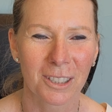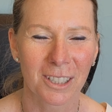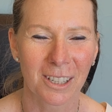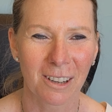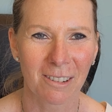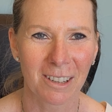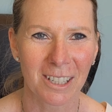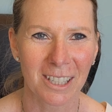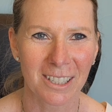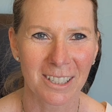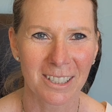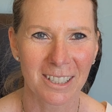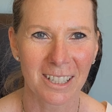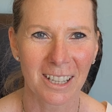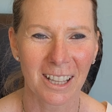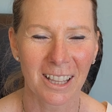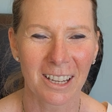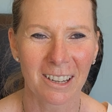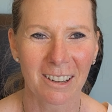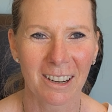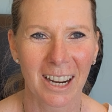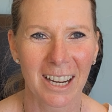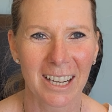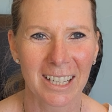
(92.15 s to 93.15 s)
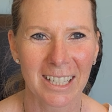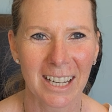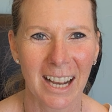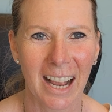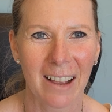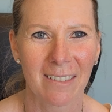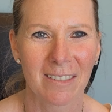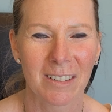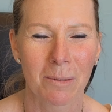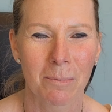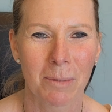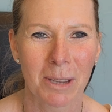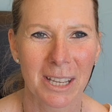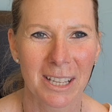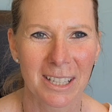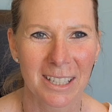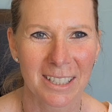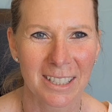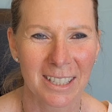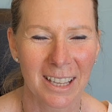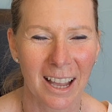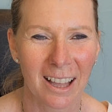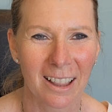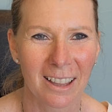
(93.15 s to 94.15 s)
So it's still a great time to be a
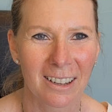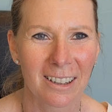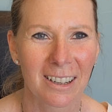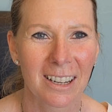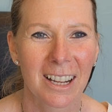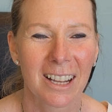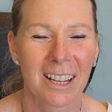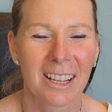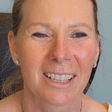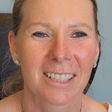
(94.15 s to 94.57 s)
seller,